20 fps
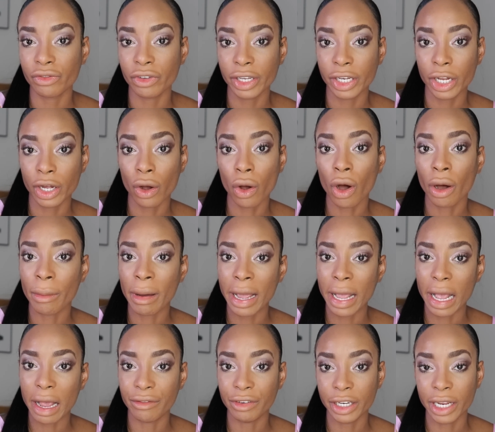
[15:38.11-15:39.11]
video on
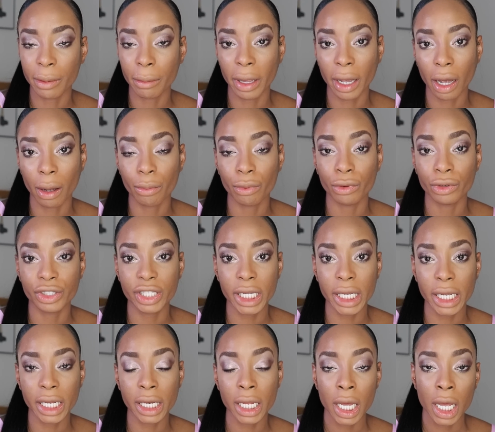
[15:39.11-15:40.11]
my everyday makeup
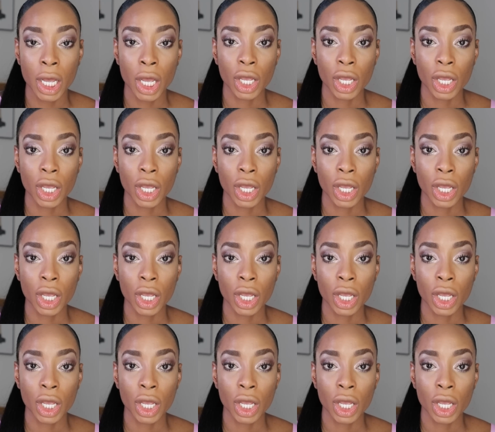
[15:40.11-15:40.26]
routine,